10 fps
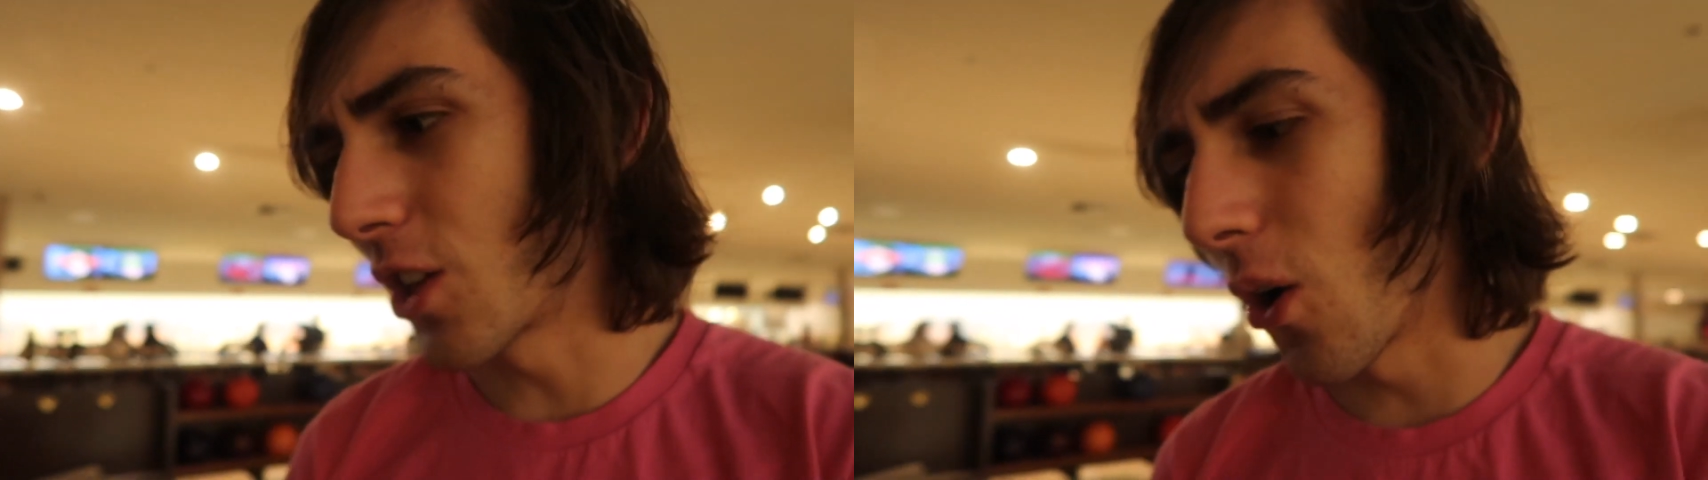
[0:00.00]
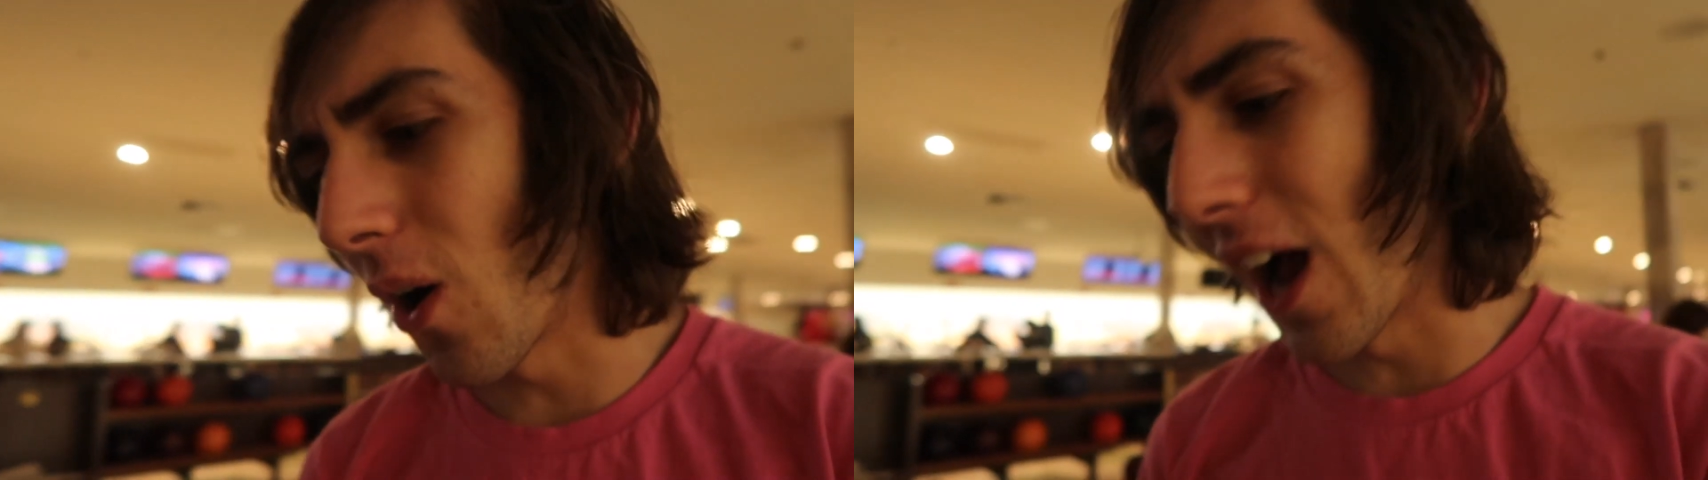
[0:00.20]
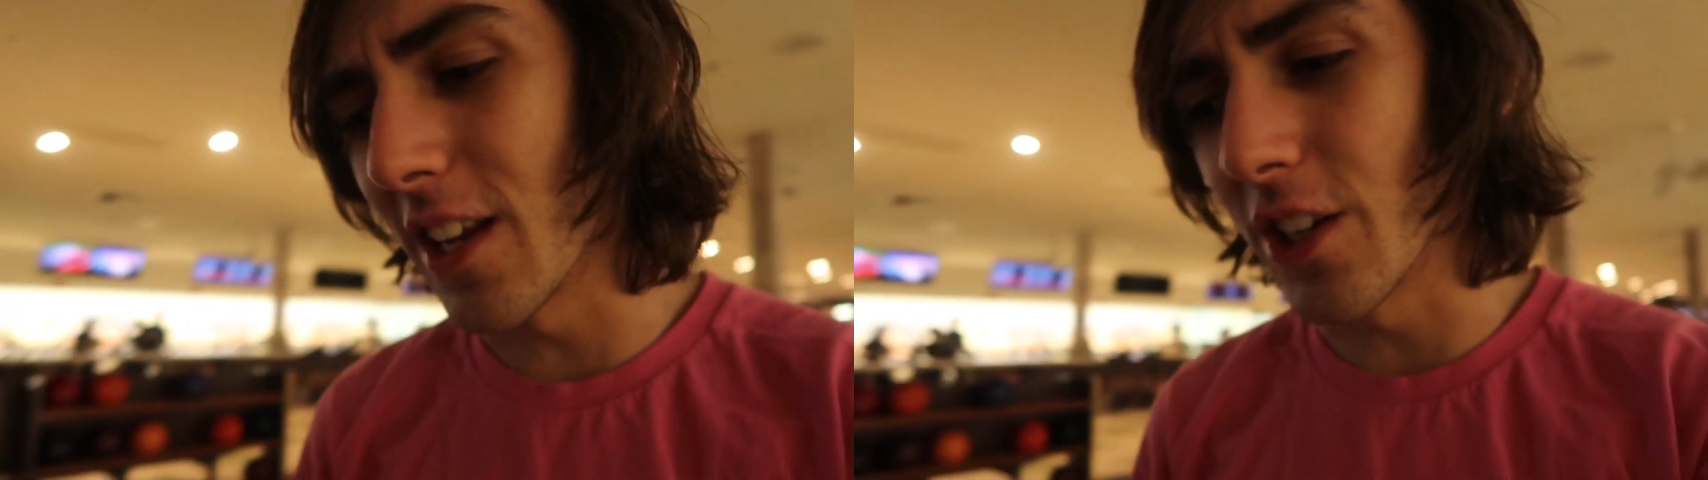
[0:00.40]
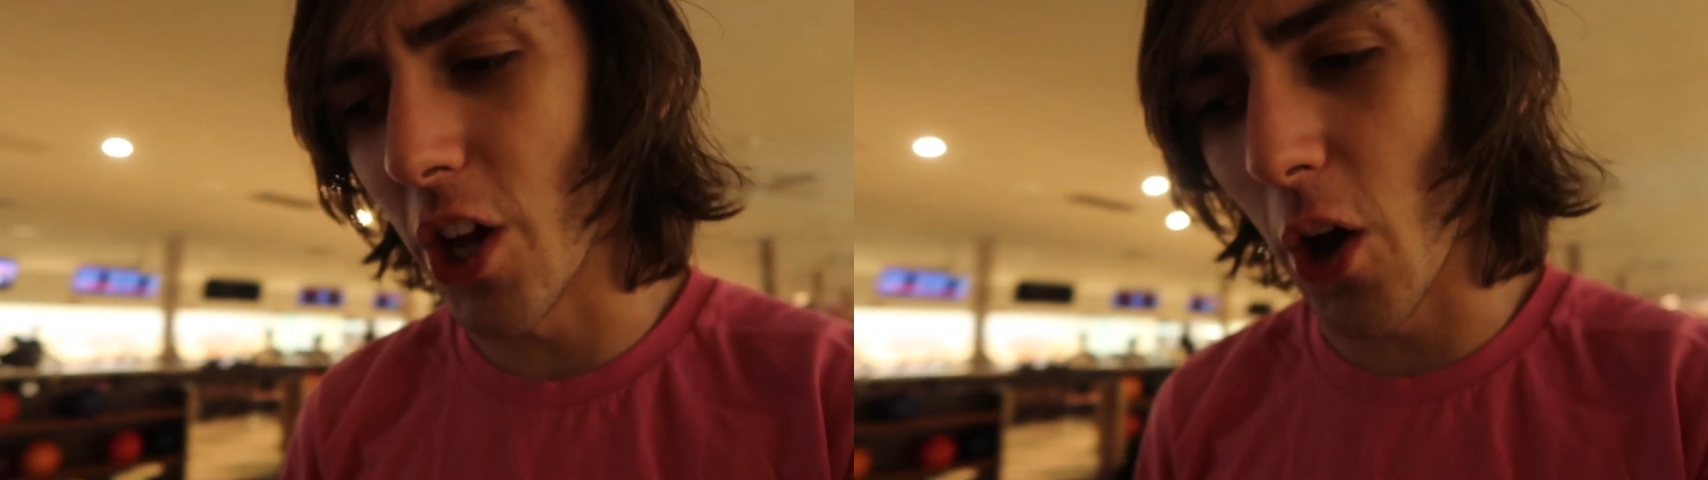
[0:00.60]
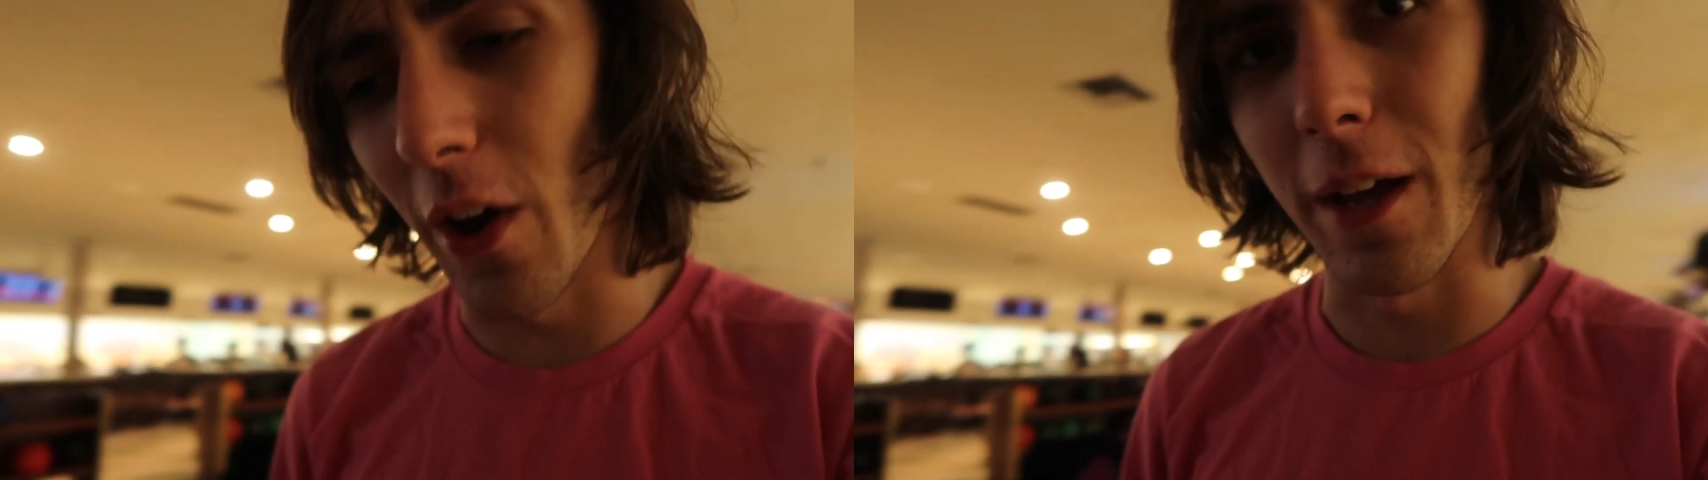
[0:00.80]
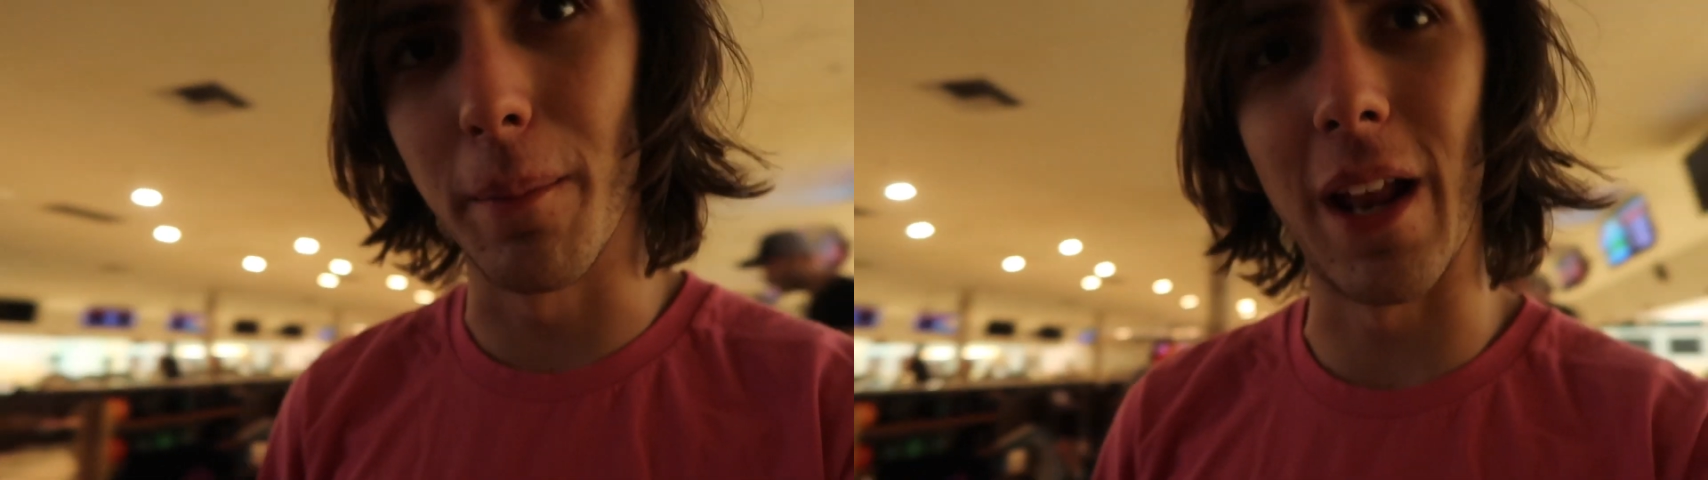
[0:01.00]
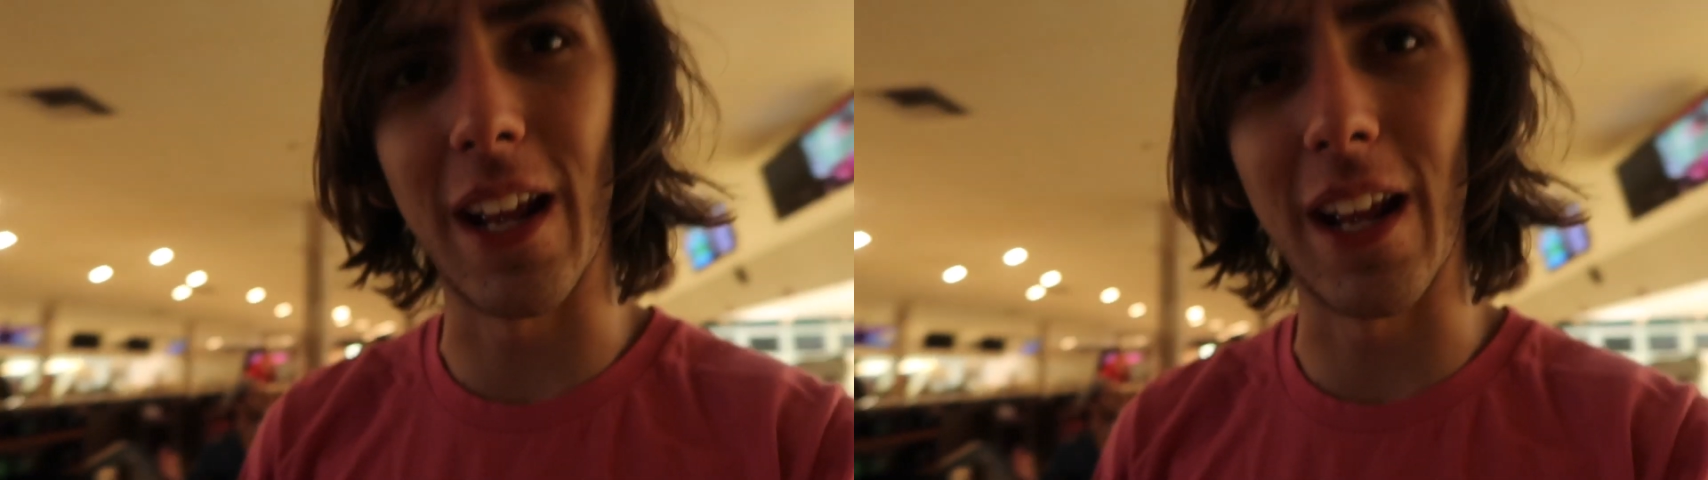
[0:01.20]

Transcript: So I didn't know it,